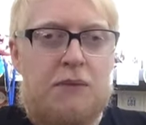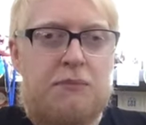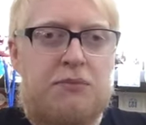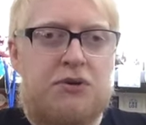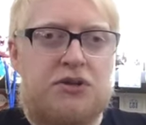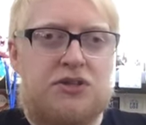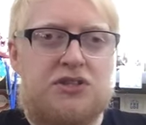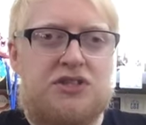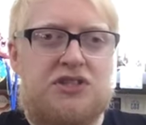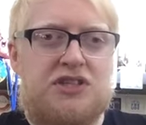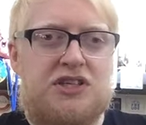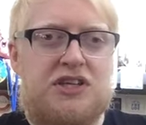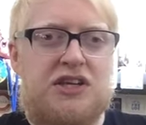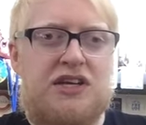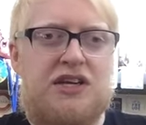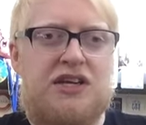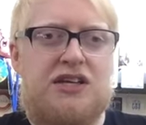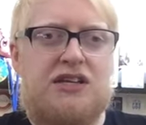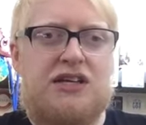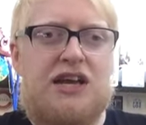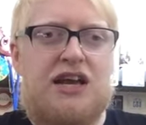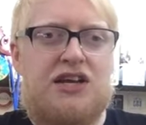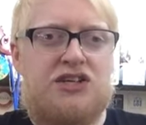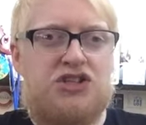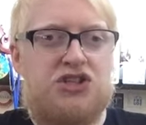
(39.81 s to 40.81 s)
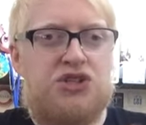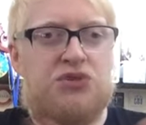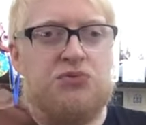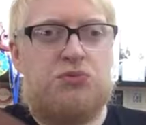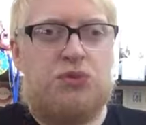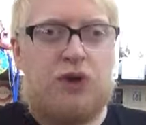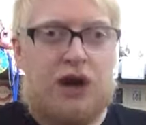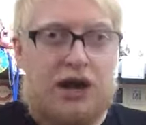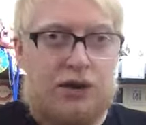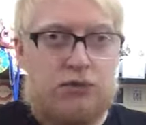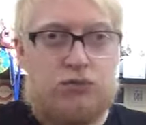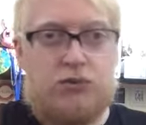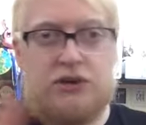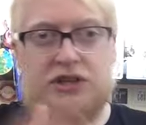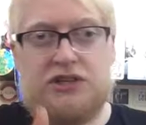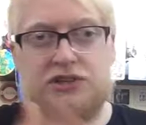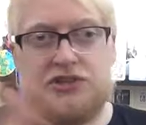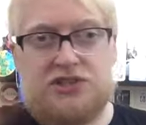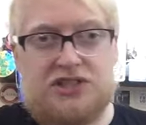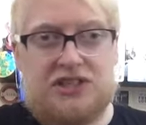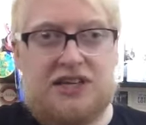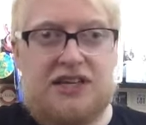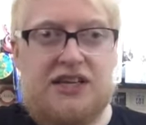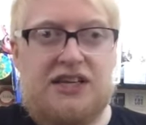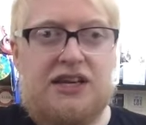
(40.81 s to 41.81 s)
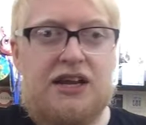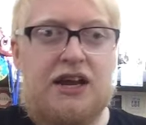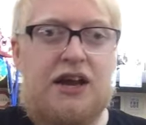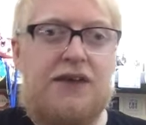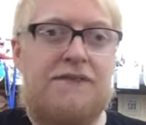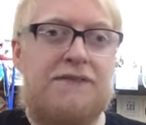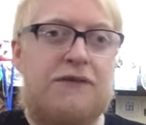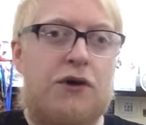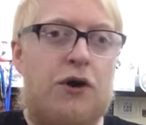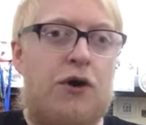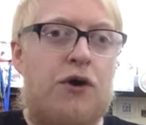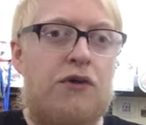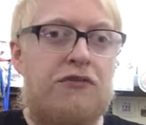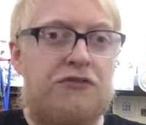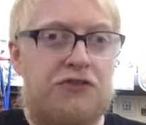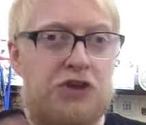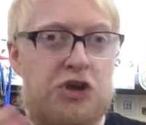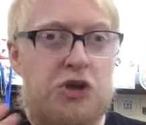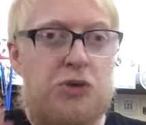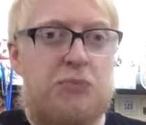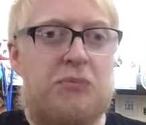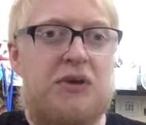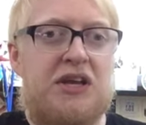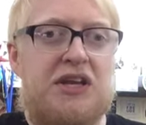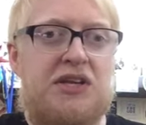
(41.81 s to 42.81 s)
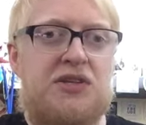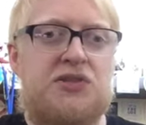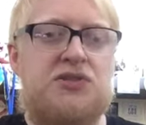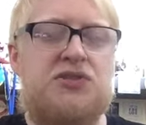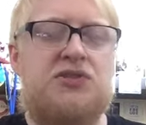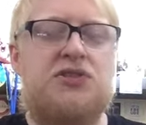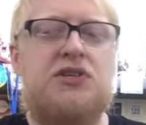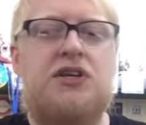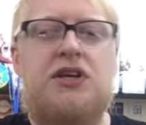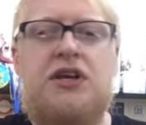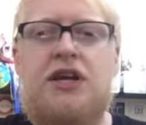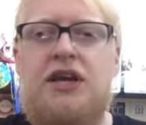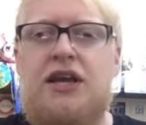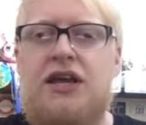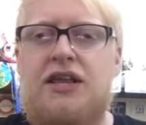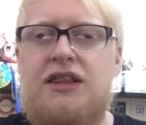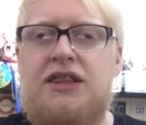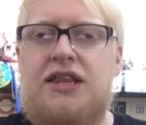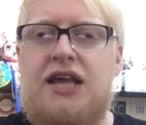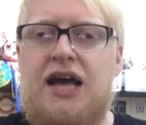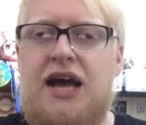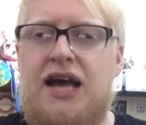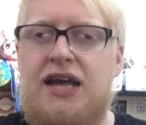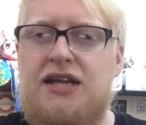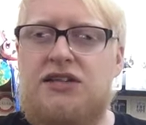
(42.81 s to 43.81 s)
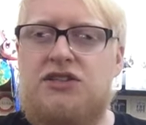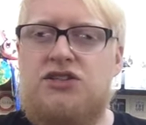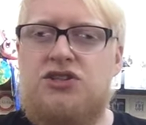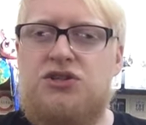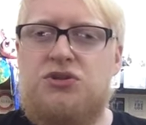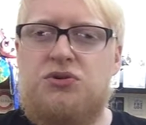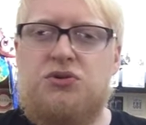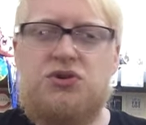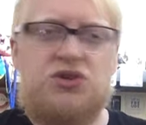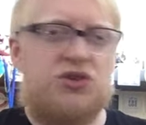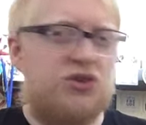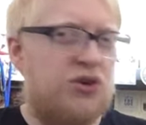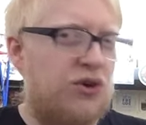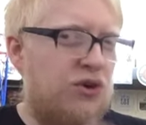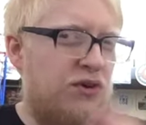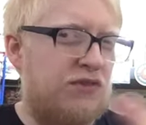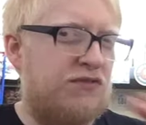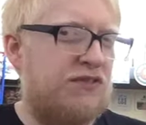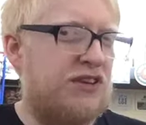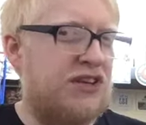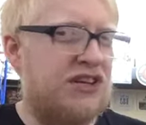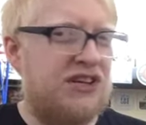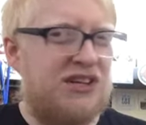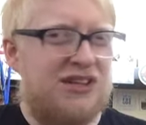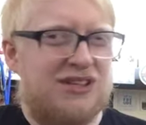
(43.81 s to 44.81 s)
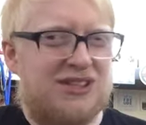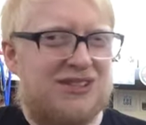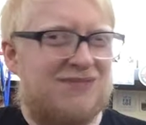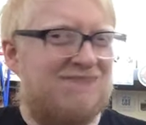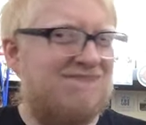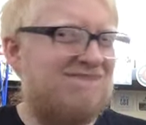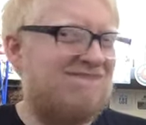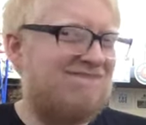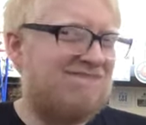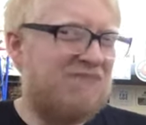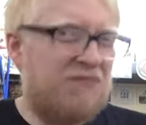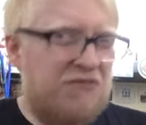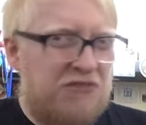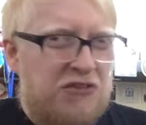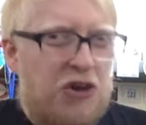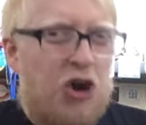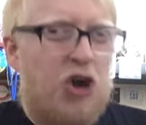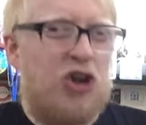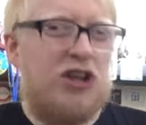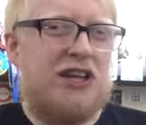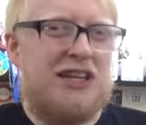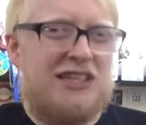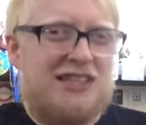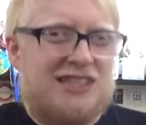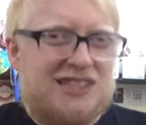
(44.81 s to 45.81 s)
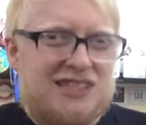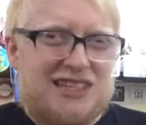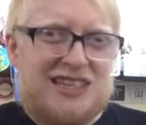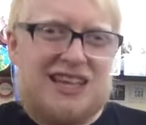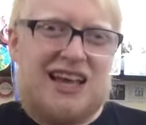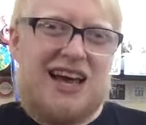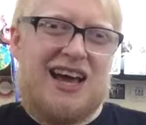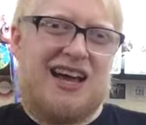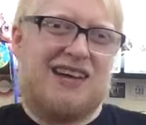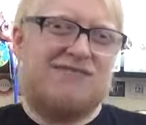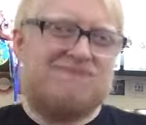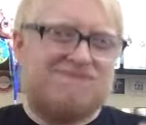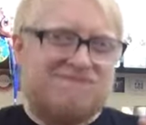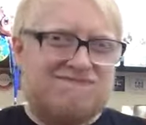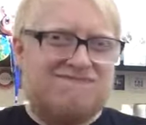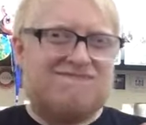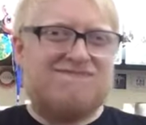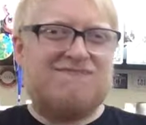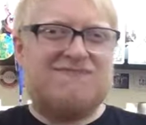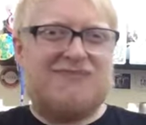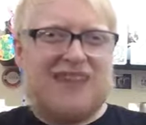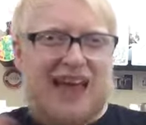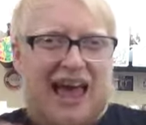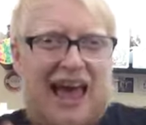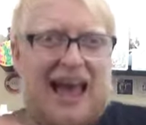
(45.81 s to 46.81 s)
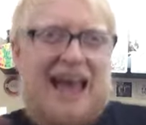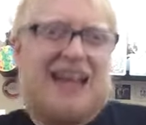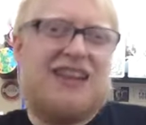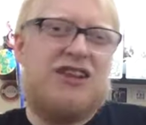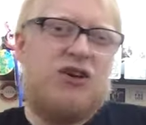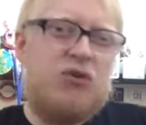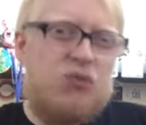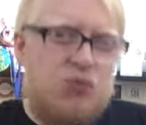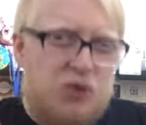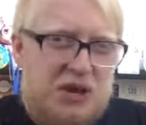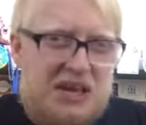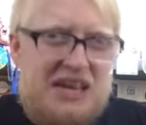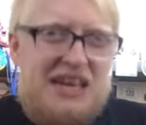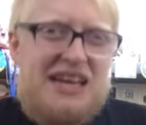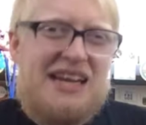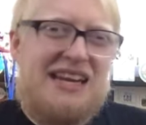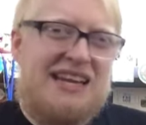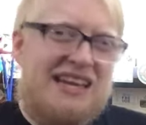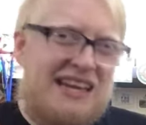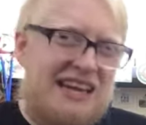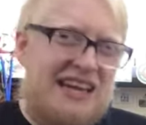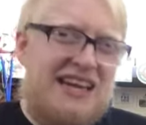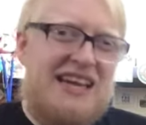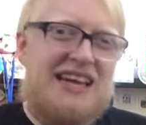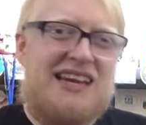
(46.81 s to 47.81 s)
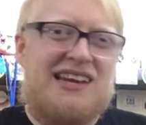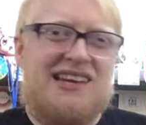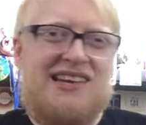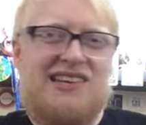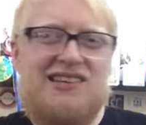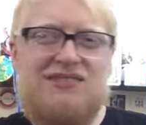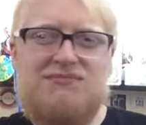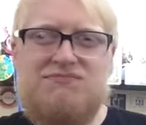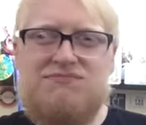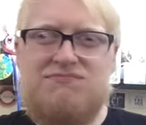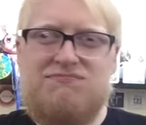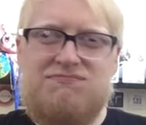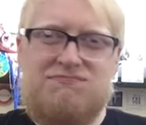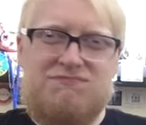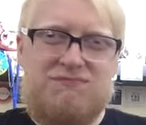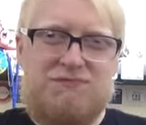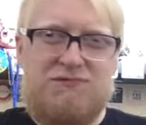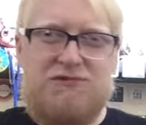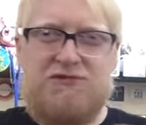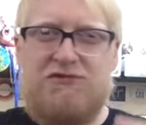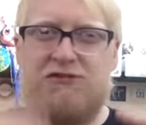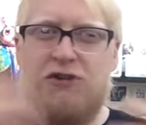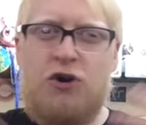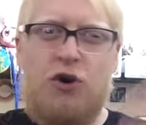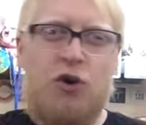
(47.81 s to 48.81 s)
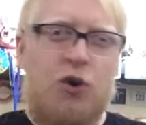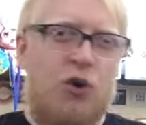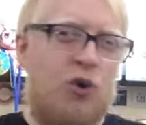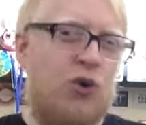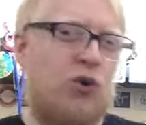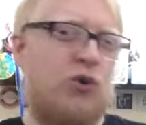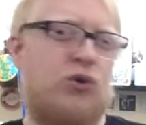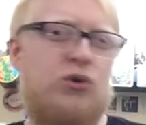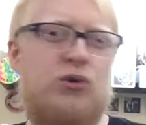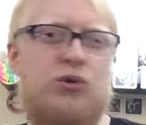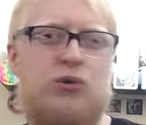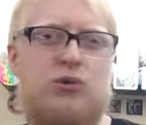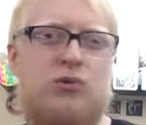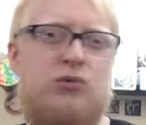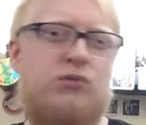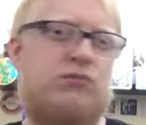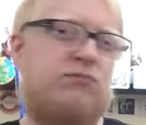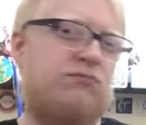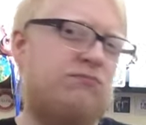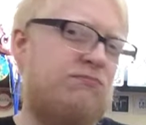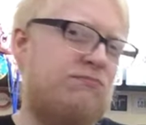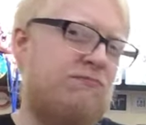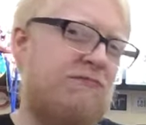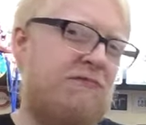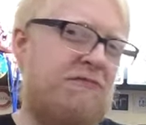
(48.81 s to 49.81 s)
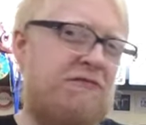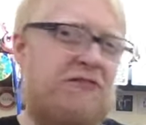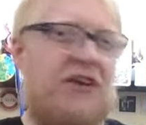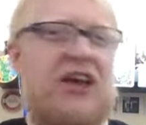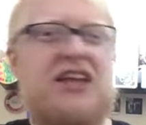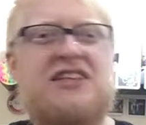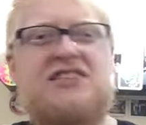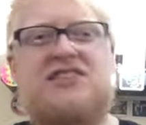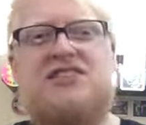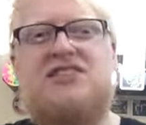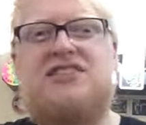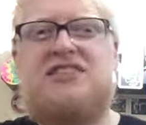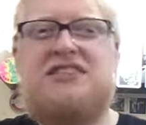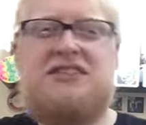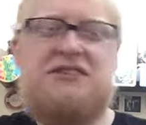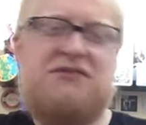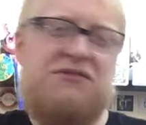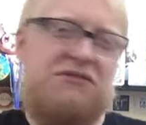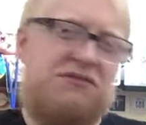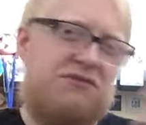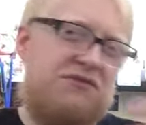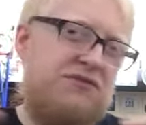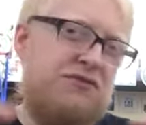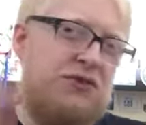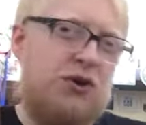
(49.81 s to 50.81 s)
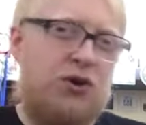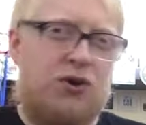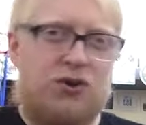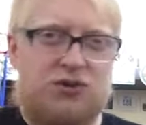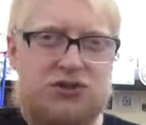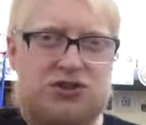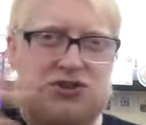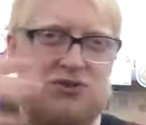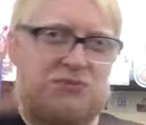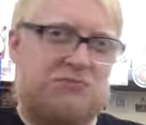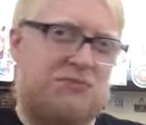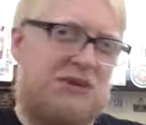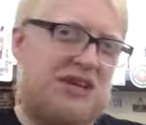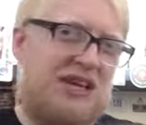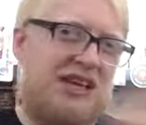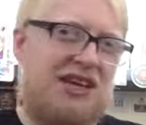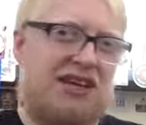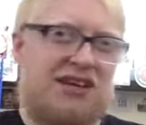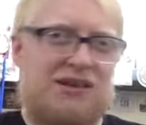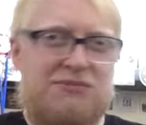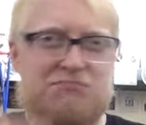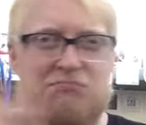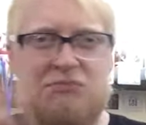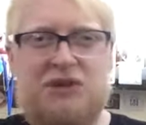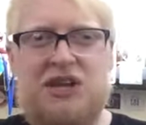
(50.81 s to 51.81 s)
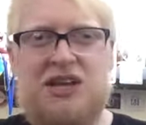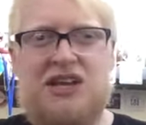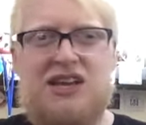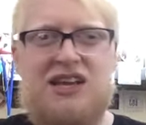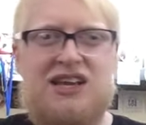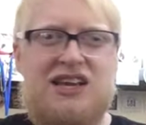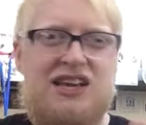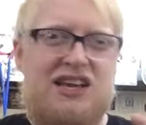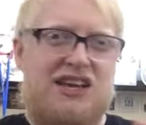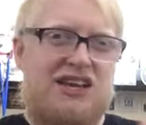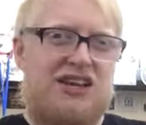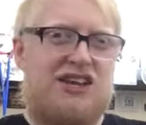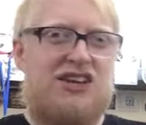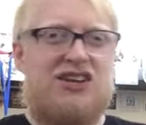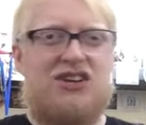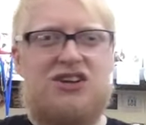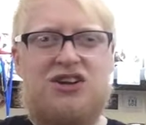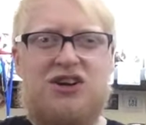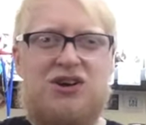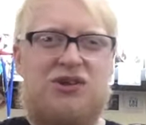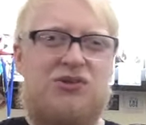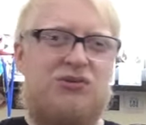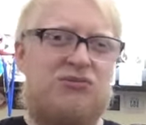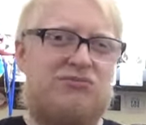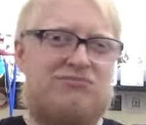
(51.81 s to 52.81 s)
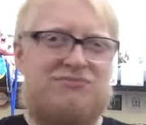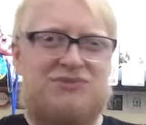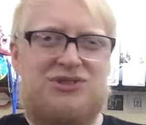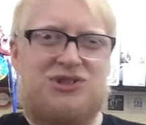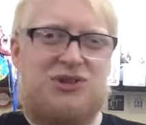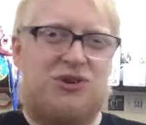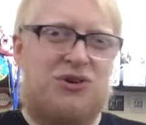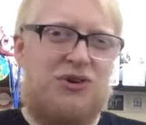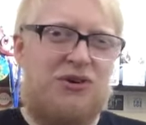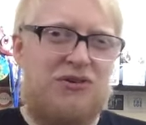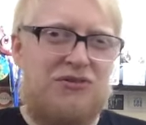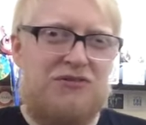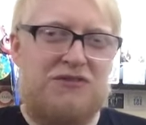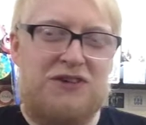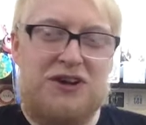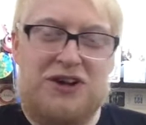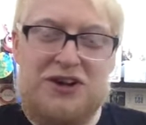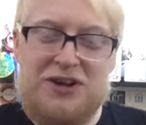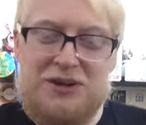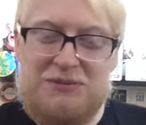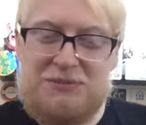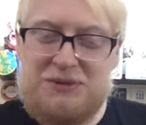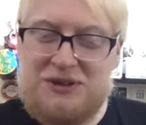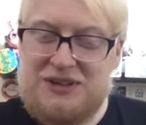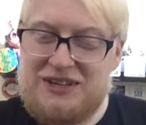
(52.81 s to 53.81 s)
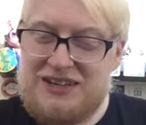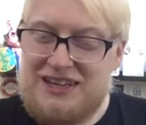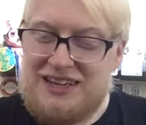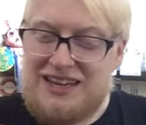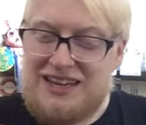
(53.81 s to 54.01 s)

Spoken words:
But as you will see, I've got a few beers that do sort of like fall into that Halloweeny, fall, festive, autumny, you know, sort of vibe.